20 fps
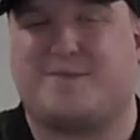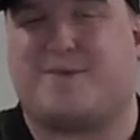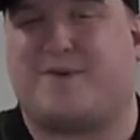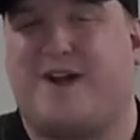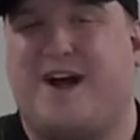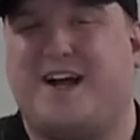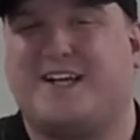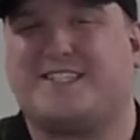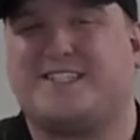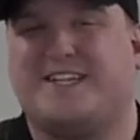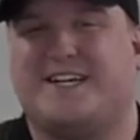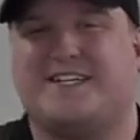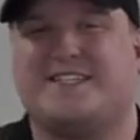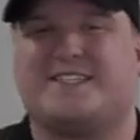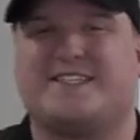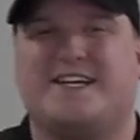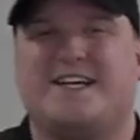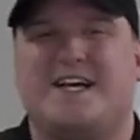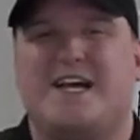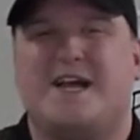
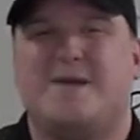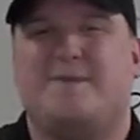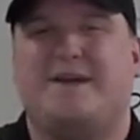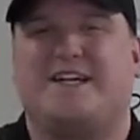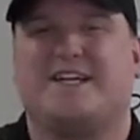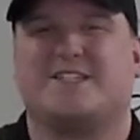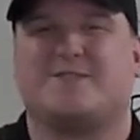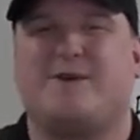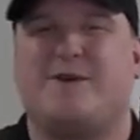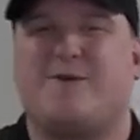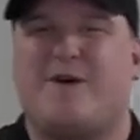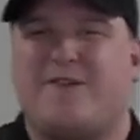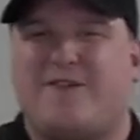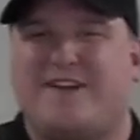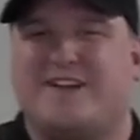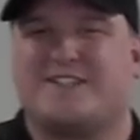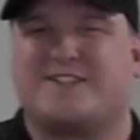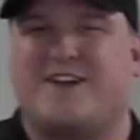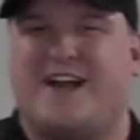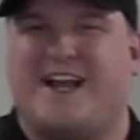process because we want
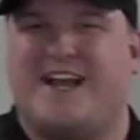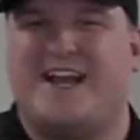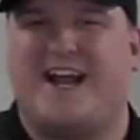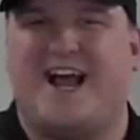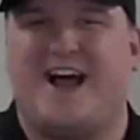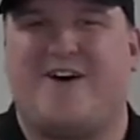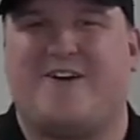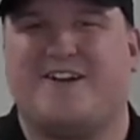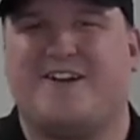things right now.